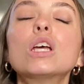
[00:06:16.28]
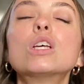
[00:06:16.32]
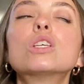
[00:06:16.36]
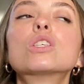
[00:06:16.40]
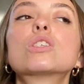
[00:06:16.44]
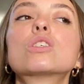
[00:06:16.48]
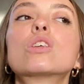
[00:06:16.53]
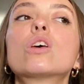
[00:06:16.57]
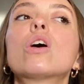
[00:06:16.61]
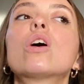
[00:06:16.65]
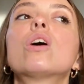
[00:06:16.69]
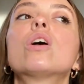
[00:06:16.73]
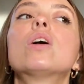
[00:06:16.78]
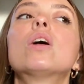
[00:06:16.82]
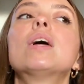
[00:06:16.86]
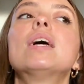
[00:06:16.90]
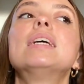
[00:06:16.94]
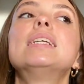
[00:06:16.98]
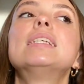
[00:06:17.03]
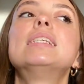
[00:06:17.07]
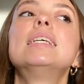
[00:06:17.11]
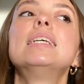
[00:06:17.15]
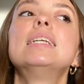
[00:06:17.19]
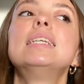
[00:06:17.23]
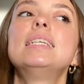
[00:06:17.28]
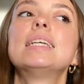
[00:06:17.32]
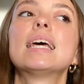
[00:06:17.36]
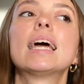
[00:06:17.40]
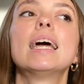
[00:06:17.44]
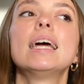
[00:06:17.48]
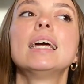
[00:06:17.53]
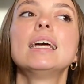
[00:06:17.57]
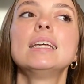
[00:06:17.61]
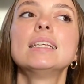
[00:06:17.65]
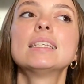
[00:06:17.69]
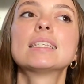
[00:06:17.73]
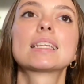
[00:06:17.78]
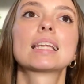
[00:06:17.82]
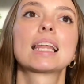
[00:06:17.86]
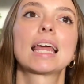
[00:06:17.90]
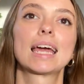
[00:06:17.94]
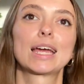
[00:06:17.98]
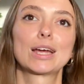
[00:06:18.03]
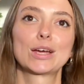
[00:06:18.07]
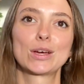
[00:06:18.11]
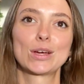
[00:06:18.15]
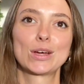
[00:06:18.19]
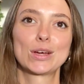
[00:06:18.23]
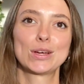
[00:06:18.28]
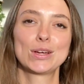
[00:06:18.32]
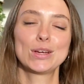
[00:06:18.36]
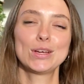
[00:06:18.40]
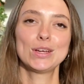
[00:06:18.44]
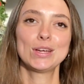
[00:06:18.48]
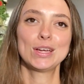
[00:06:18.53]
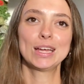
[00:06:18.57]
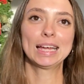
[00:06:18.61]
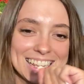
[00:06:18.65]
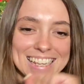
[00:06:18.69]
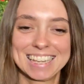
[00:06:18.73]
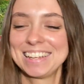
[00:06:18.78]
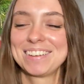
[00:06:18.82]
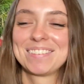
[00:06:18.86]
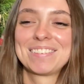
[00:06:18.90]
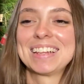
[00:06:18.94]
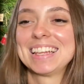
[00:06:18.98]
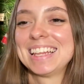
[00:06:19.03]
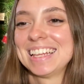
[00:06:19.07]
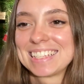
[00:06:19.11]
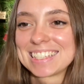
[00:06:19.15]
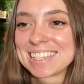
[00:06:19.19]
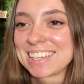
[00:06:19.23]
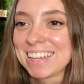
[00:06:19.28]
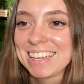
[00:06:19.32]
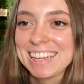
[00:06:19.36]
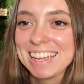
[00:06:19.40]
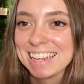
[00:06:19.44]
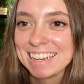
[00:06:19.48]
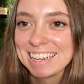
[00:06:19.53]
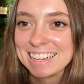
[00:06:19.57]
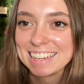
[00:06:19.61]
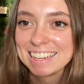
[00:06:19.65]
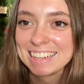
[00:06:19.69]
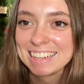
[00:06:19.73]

So today's Lego, let's go get it.